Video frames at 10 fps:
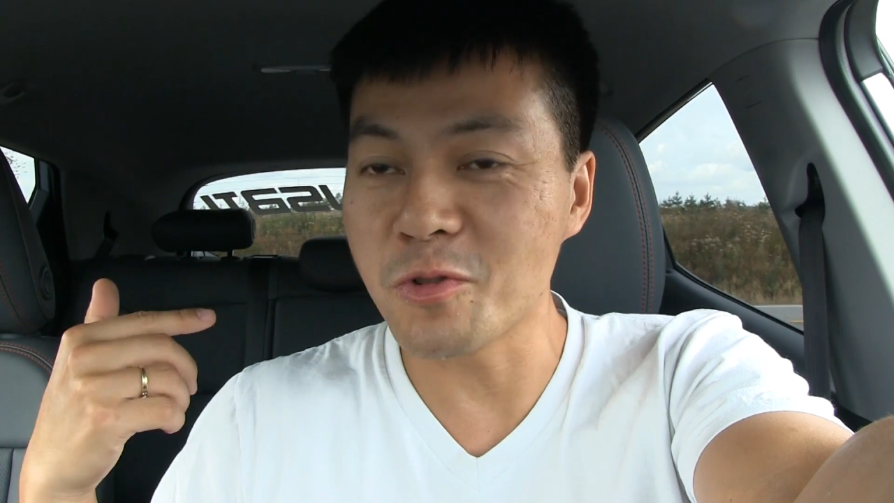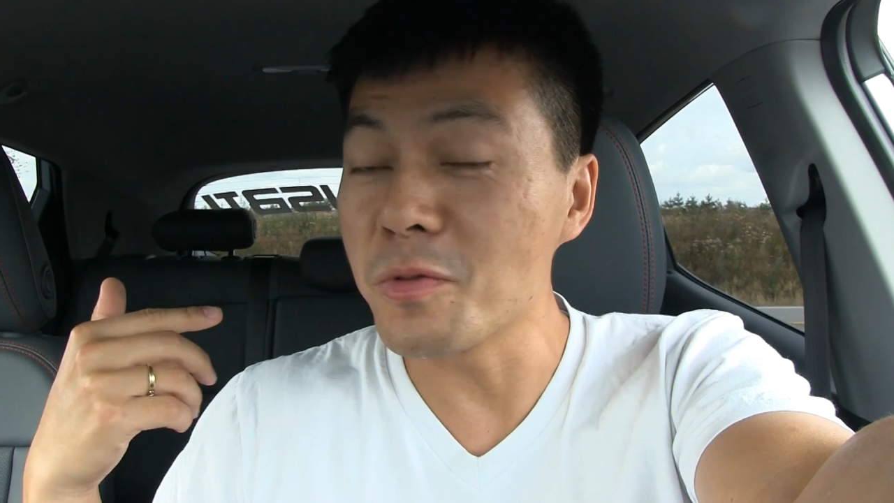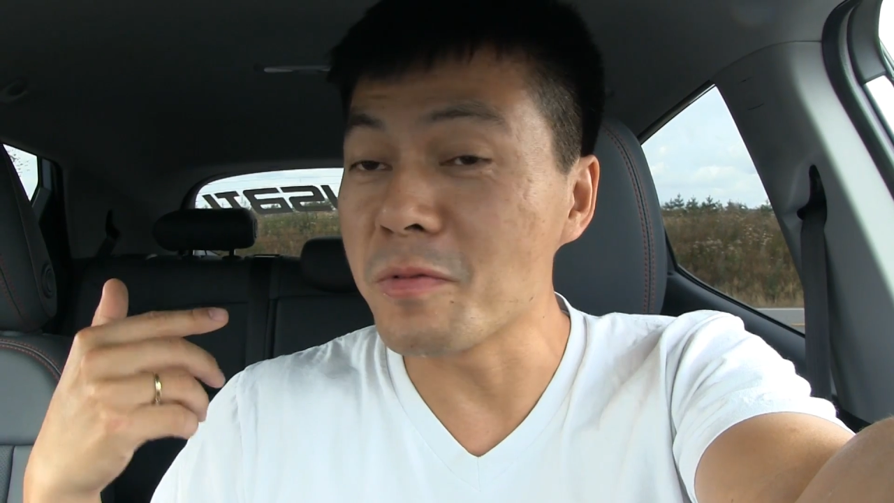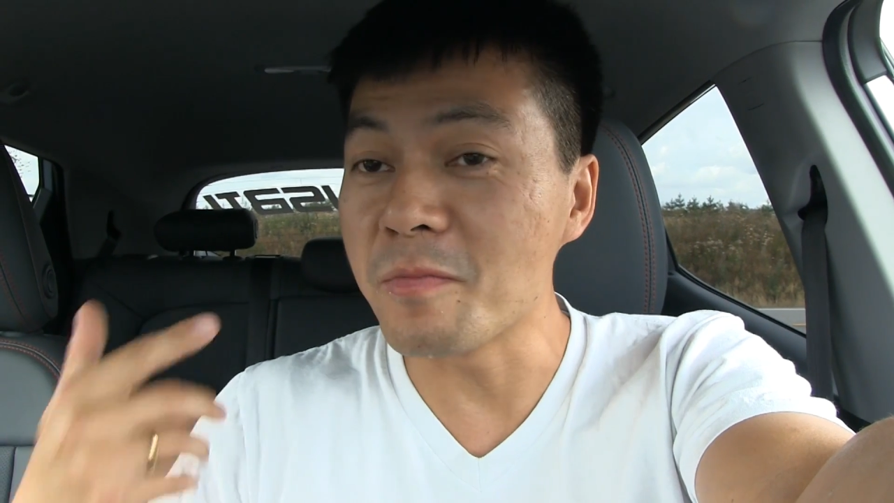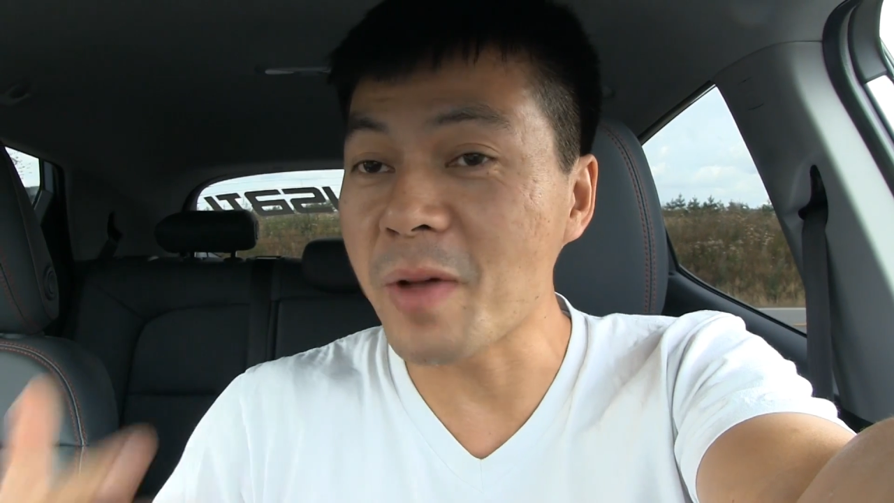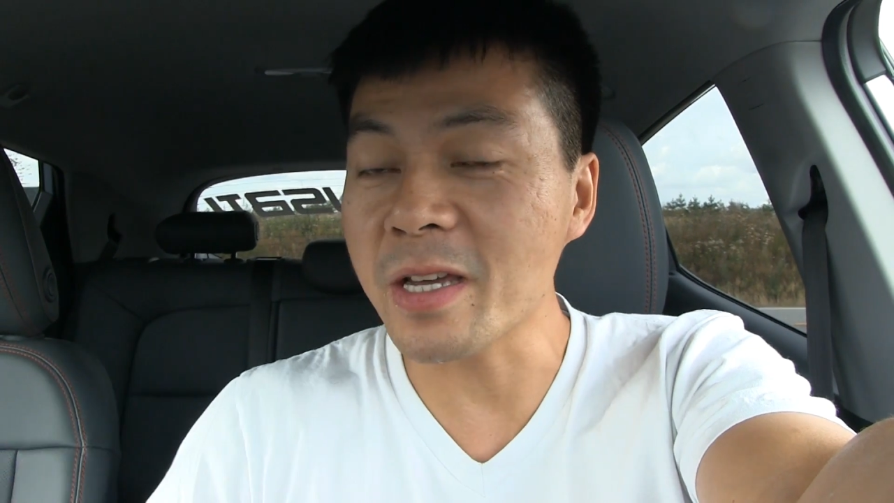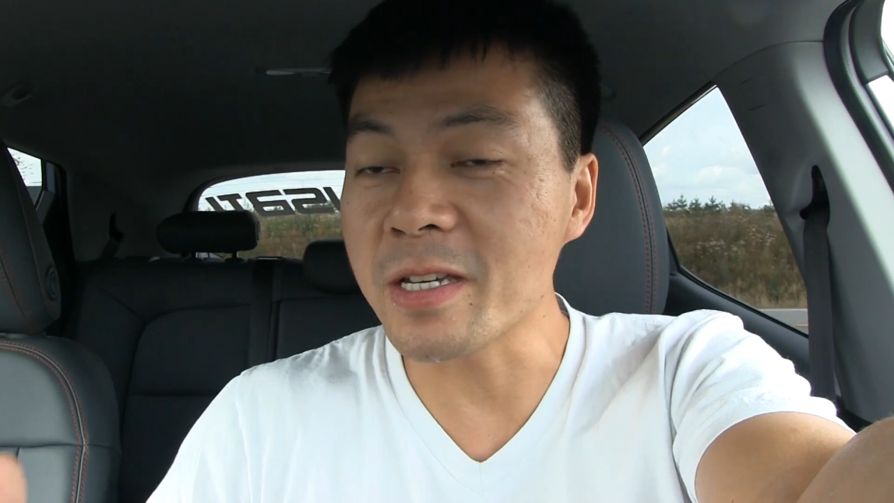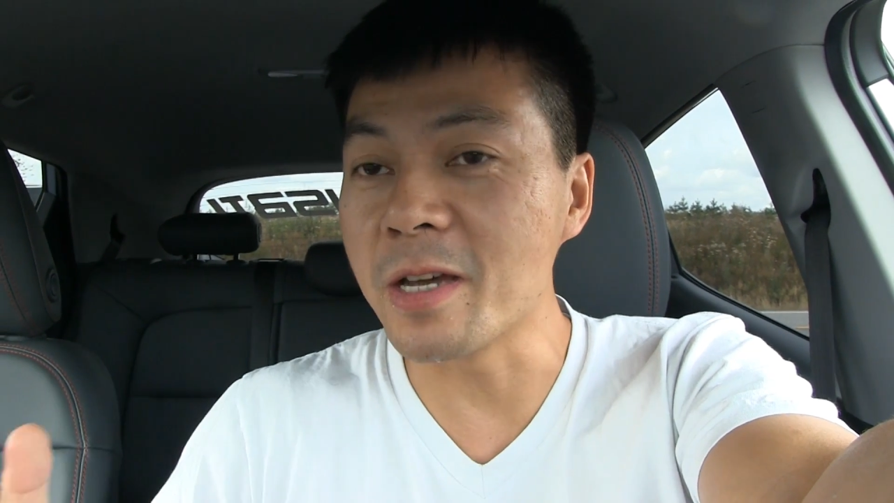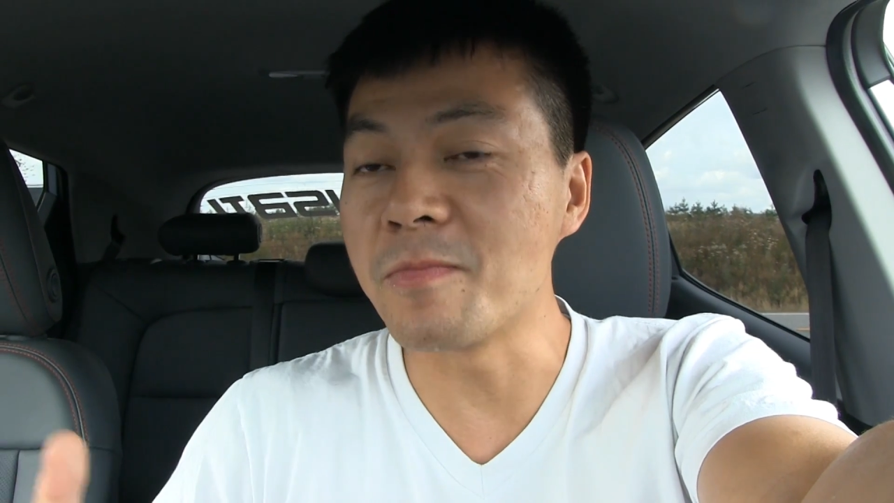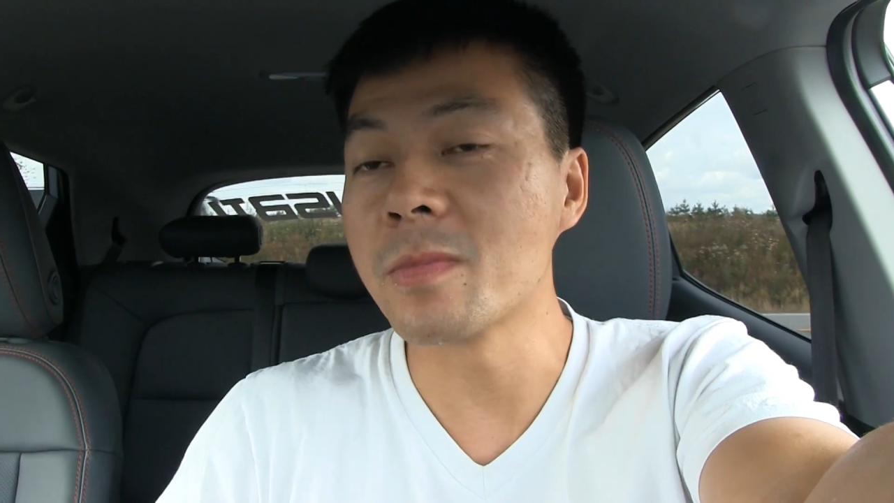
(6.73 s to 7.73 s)
Trondheim and back
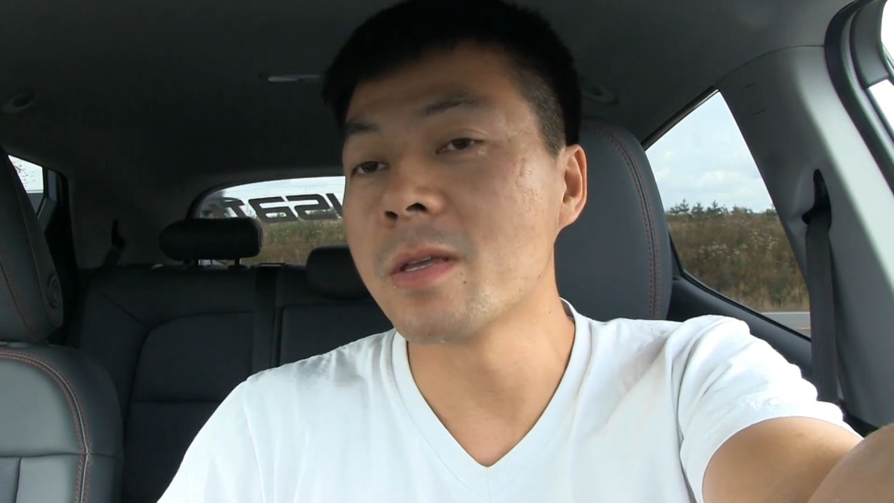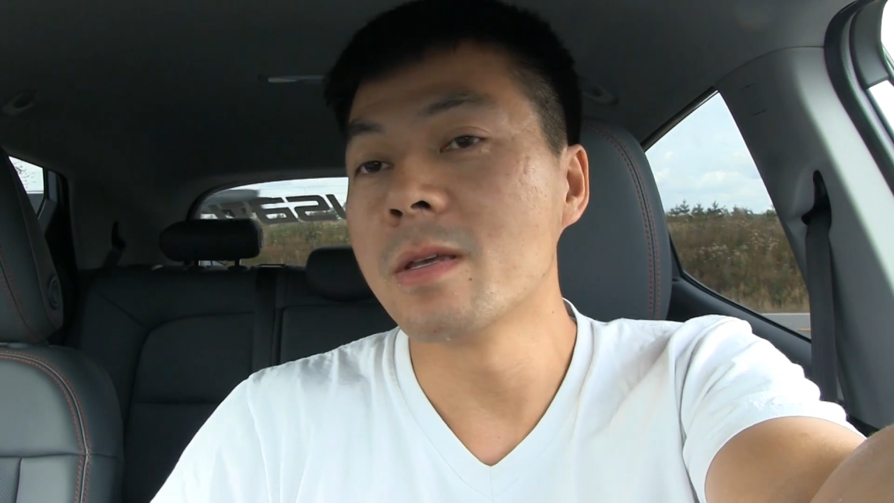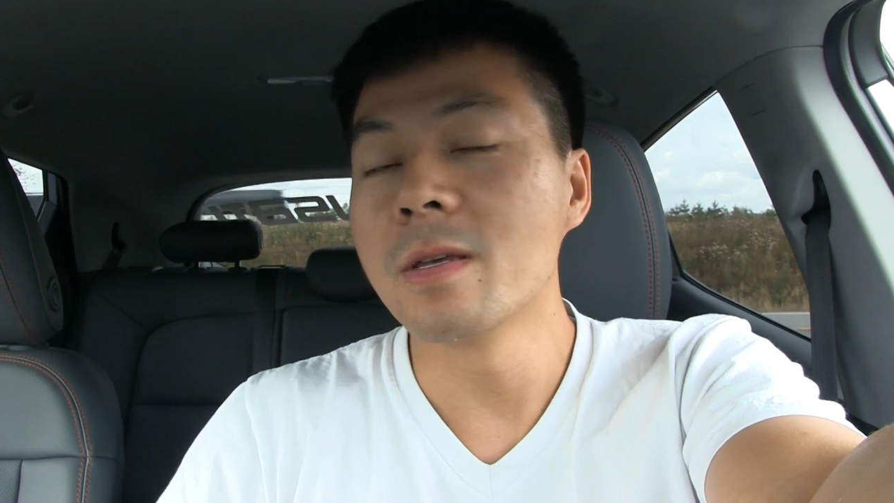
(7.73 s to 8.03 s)
again.